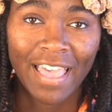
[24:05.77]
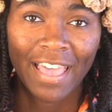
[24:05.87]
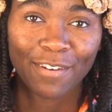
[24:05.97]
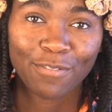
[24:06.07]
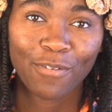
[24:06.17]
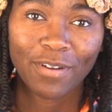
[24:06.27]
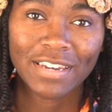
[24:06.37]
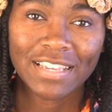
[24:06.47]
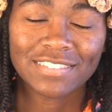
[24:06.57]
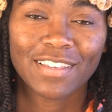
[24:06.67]
and 4
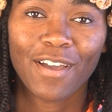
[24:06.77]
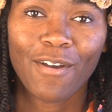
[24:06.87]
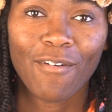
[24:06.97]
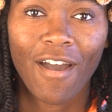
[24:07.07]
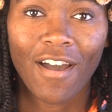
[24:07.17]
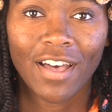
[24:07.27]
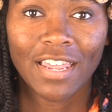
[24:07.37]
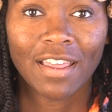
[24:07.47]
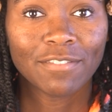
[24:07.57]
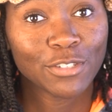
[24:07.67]
days ago
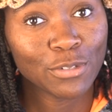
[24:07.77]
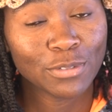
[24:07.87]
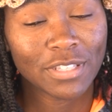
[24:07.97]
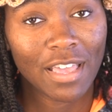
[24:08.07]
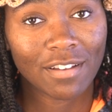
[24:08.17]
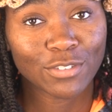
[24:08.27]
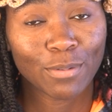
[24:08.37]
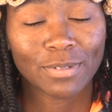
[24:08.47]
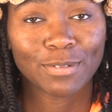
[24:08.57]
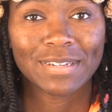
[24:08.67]
on Tuesday,
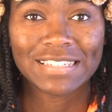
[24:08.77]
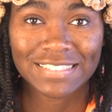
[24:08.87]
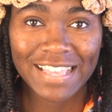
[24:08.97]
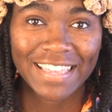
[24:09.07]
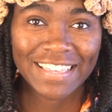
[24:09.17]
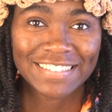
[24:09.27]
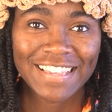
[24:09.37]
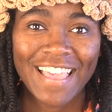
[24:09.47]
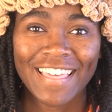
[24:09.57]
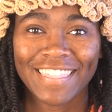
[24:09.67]
October 22nd,
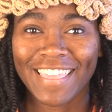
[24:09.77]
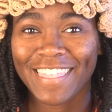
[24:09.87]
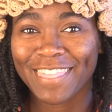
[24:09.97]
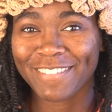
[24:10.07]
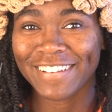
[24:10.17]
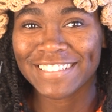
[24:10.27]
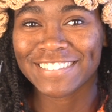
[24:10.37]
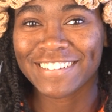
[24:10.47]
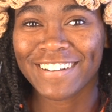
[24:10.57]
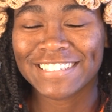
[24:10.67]
the 3
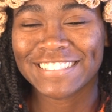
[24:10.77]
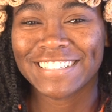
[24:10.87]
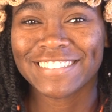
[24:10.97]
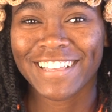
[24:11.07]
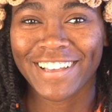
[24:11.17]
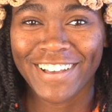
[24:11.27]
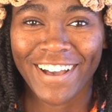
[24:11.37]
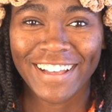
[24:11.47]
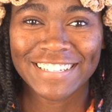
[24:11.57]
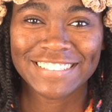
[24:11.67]
scrunchies
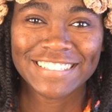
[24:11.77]
got